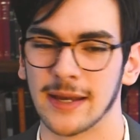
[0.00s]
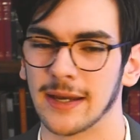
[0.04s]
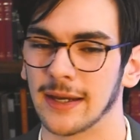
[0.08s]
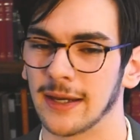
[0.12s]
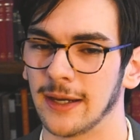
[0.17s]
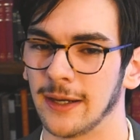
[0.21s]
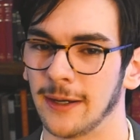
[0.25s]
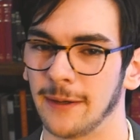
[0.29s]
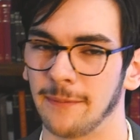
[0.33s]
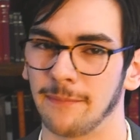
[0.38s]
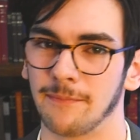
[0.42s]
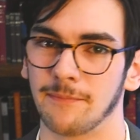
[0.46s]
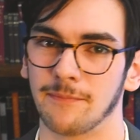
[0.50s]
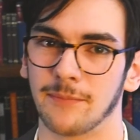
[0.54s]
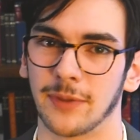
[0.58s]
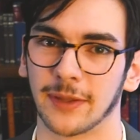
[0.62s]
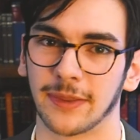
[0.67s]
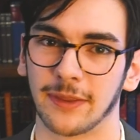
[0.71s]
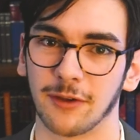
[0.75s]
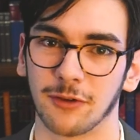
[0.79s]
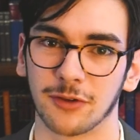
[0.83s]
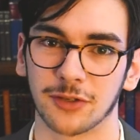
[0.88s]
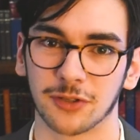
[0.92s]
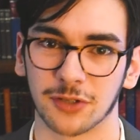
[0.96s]

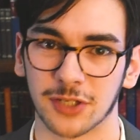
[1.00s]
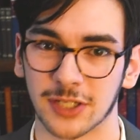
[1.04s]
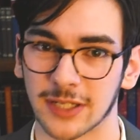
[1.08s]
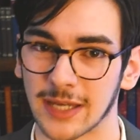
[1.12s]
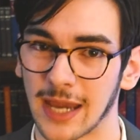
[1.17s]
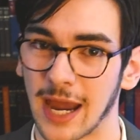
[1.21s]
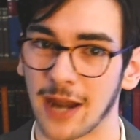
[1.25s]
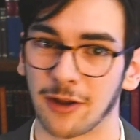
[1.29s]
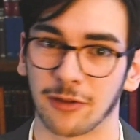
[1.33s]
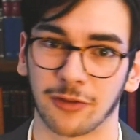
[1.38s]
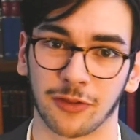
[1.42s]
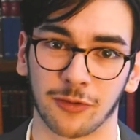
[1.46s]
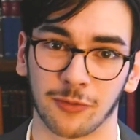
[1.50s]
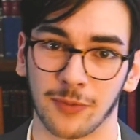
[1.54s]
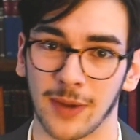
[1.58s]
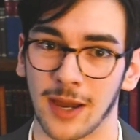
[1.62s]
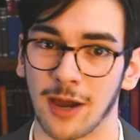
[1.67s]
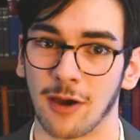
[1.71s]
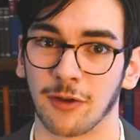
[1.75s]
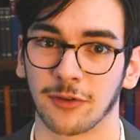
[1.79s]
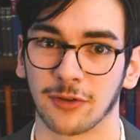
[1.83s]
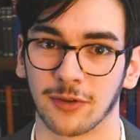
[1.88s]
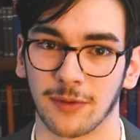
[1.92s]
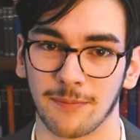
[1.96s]
But those are scattered
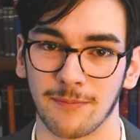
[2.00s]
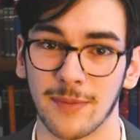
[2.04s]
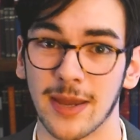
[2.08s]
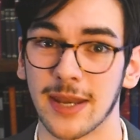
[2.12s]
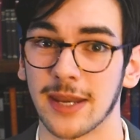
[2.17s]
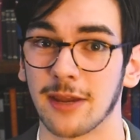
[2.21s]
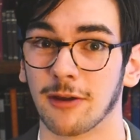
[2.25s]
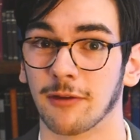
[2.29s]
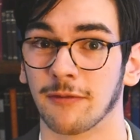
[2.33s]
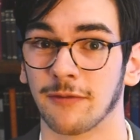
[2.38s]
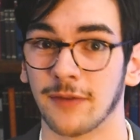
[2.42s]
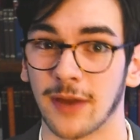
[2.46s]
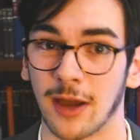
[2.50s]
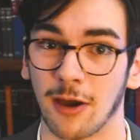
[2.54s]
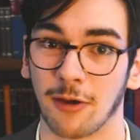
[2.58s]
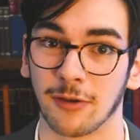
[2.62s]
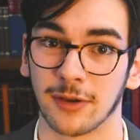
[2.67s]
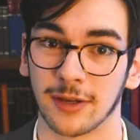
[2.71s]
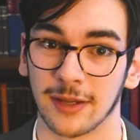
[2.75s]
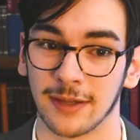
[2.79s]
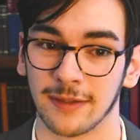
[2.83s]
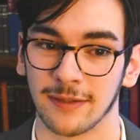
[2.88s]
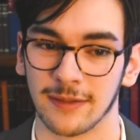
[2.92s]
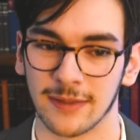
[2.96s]
throughout. Many are
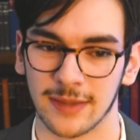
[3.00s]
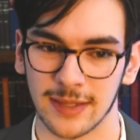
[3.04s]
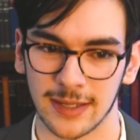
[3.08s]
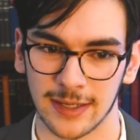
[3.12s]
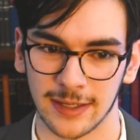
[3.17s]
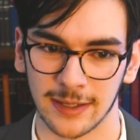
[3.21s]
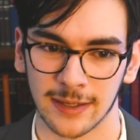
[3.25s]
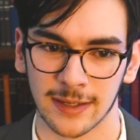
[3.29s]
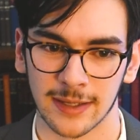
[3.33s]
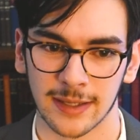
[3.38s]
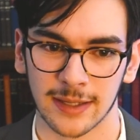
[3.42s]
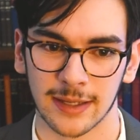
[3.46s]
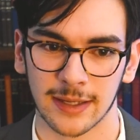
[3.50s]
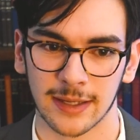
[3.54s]
found in the